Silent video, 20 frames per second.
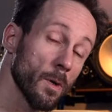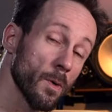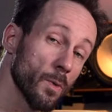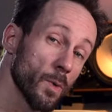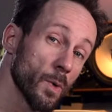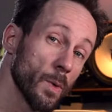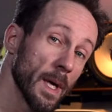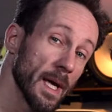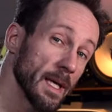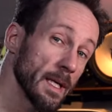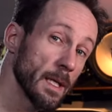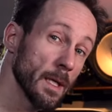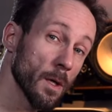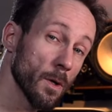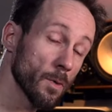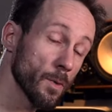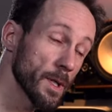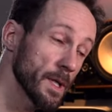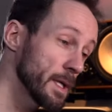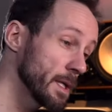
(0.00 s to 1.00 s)

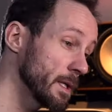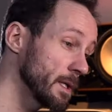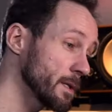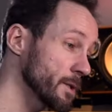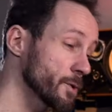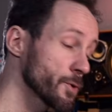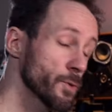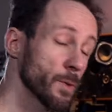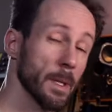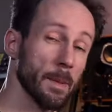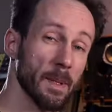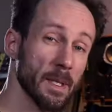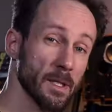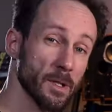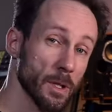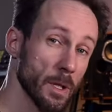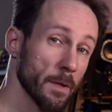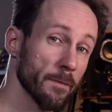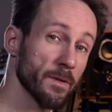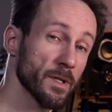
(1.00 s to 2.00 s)
radio ready, streaming
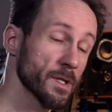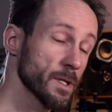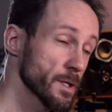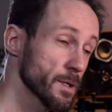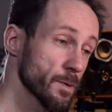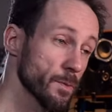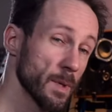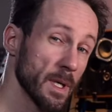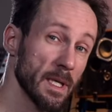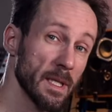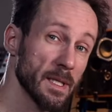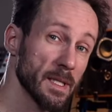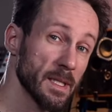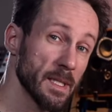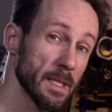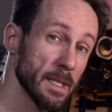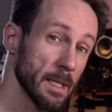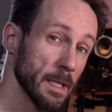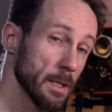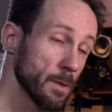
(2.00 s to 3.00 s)
services ready,
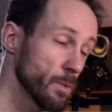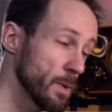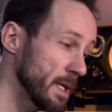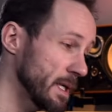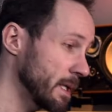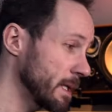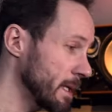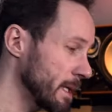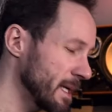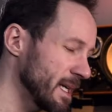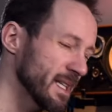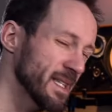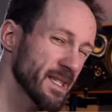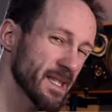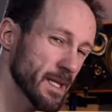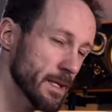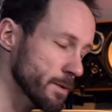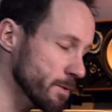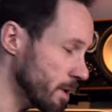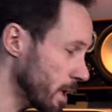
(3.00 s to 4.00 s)
CD ready,
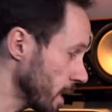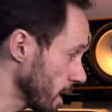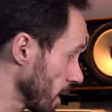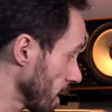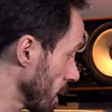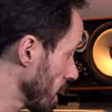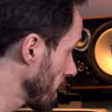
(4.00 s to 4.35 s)
etc.